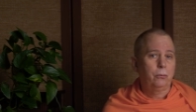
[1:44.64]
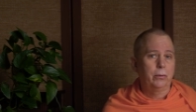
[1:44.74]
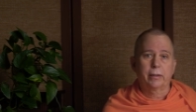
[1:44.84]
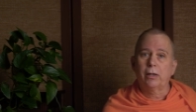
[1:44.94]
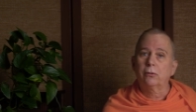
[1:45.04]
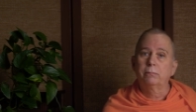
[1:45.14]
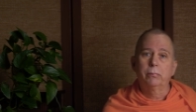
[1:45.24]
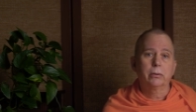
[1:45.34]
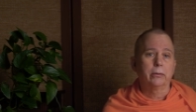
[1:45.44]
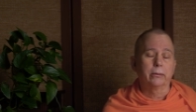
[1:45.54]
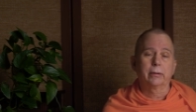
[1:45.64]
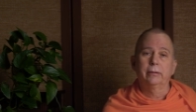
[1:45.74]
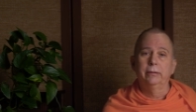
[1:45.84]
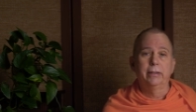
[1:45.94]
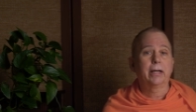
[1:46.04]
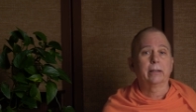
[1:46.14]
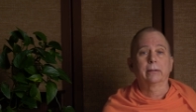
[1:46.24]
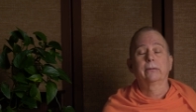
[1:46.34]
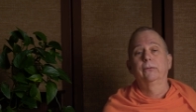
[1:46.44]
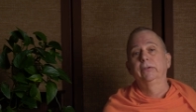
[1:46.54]
without birth,
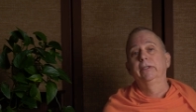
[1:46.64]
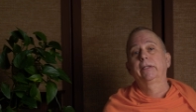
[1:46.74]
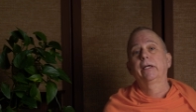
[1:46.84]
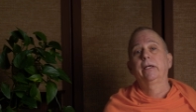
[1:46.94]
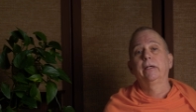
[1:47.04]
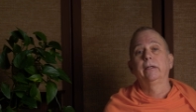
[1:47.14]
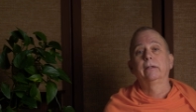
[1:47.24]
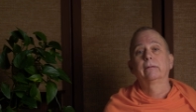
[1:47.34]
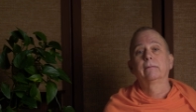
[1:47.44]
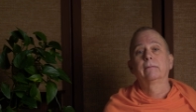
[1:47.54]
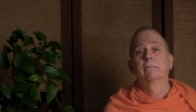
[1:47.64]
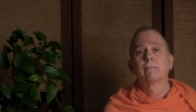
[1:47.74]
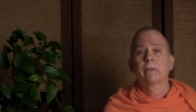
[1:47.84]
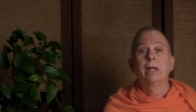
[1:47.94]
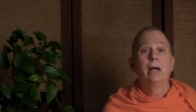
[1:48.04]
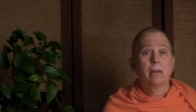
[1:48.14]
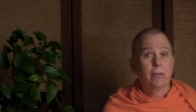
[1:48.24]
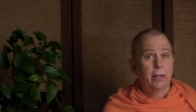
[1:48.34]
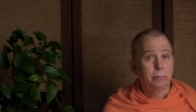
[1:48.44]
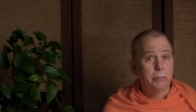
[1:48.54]
death, or decay.
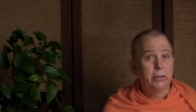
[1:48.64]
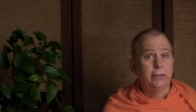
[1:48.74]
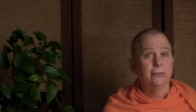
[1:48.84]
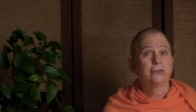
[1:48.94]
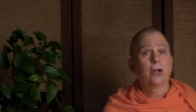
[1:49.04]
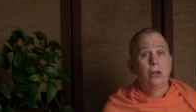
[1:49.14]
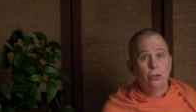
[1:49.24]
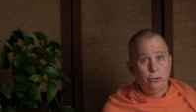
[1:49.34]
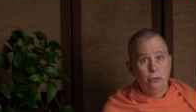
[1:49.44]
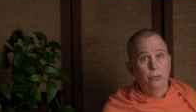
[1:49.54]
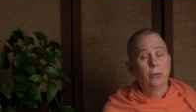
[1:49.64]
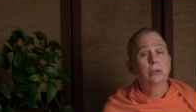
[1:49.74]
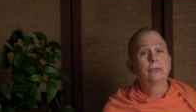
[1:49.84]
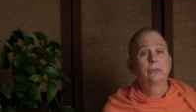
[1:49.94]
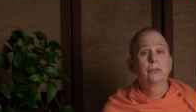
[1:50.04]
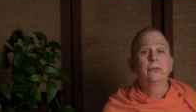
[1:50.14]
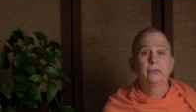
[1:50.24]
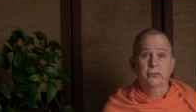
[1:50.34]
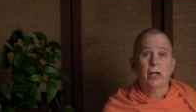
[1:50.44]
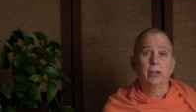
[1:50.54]
That means your true
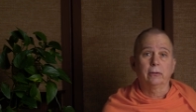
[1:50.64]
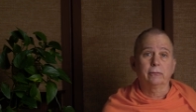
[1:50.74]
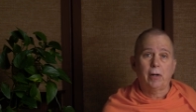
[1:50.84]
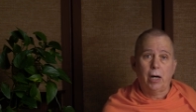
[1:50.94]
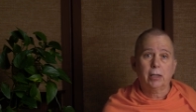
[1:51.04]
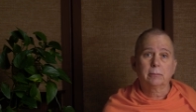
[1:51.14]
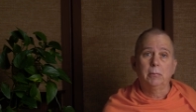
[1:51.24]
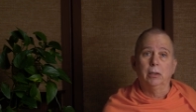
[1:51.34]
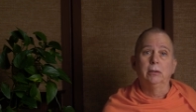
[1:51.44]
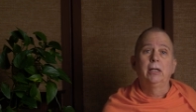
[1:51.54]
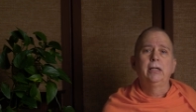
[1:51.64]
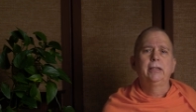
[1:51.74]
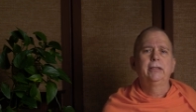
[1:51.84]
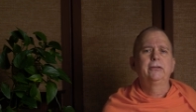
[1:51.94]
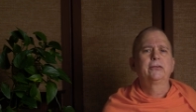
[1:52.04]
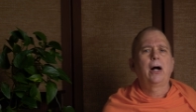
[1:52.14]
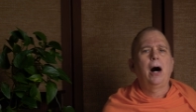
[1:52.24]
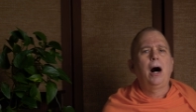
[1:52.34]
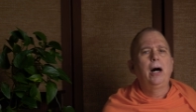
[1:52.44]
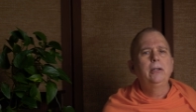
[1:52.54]
self, Atma, is
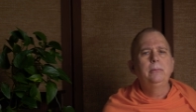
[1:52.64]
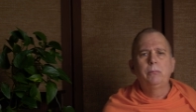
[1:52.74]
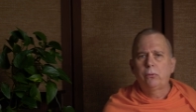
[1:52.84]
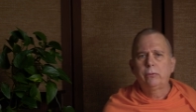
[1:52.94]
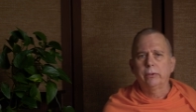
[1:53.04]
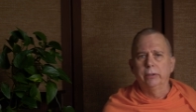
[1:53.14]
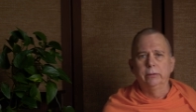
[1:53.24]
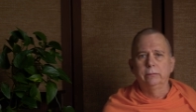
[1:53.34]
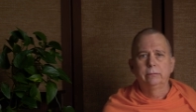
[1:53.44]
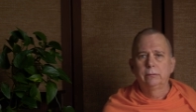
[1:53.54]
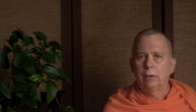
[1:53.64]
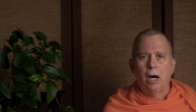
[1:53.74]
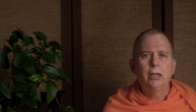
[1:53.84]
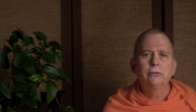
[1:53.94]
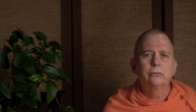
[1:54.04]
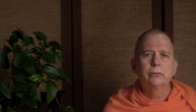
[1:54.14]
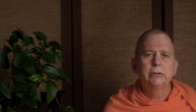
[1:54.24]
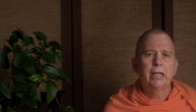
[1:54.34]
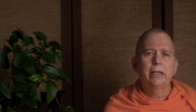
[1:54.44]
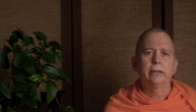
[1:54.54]
unborn,
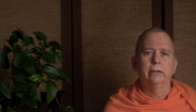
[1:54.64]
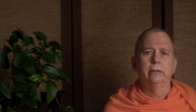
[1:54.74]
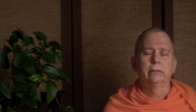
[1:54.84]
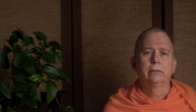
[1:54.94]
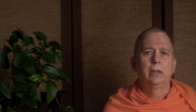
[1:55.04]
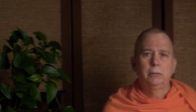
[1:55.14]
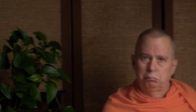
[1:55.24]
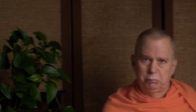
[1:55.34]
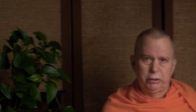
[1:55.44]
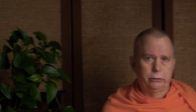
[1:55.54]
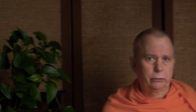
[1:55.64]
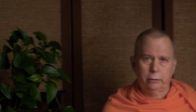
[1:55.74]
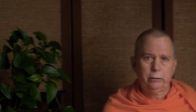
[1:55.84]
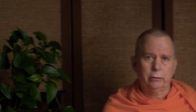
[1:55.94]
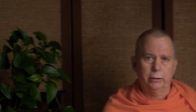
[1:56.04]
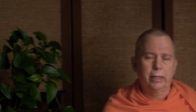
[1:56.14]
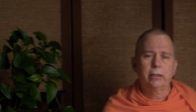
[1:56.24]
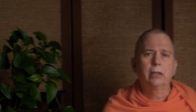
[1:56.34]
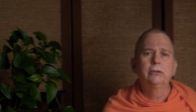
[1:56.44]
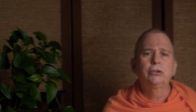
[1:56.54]
uncreated, eternal
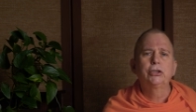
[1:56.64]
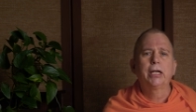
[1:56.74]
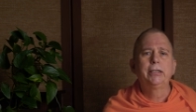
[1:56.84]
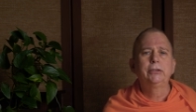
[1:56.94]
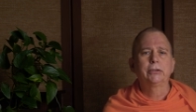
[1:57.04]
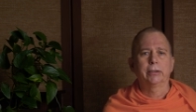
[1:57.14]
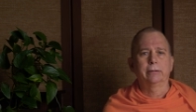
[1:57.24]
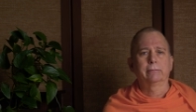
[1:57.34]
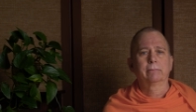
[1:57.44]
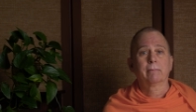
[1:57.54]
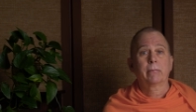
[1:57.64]
and unchanging.